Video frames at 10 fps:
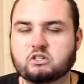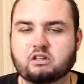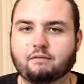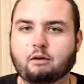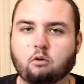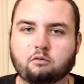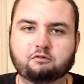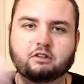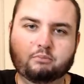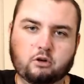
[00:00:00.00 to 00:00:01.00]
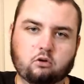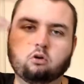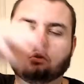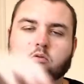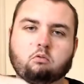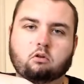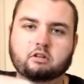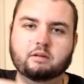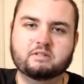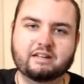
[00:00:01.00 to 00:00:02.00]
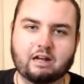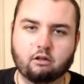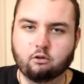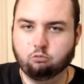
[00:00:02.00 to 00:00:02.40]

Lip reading: stuff that will flip your whole world upside down. The